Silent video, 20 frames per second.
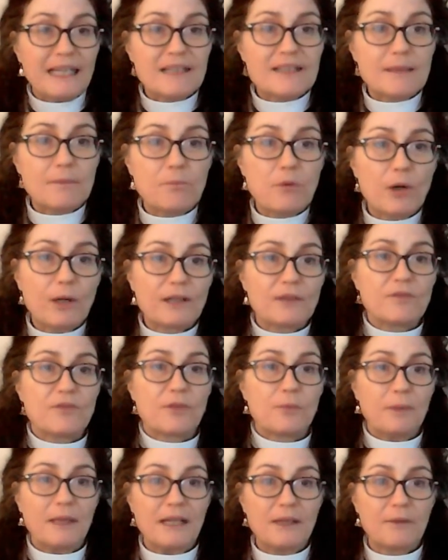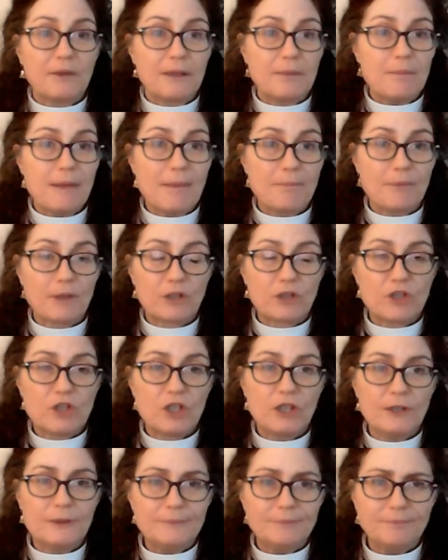it's important for me to remember
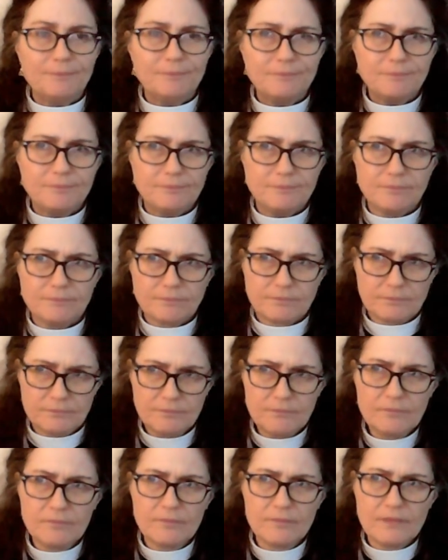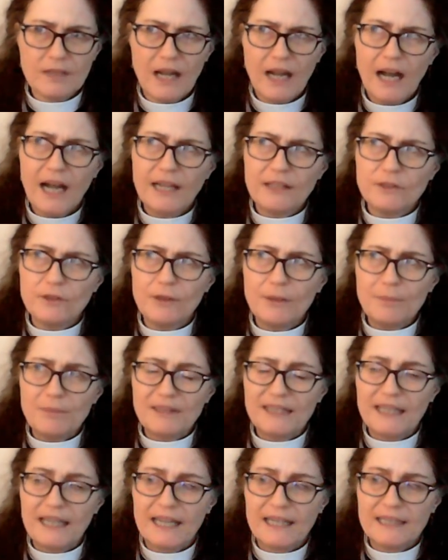too. I grew up with
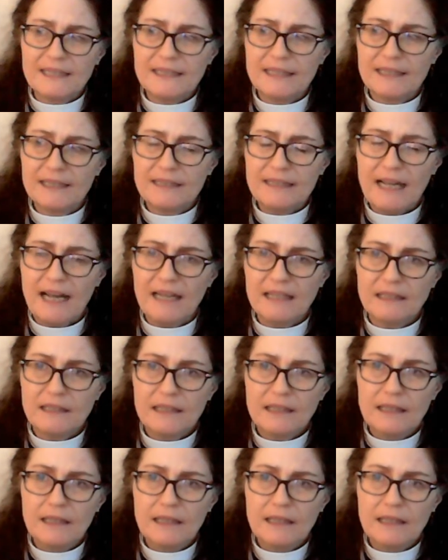the idea that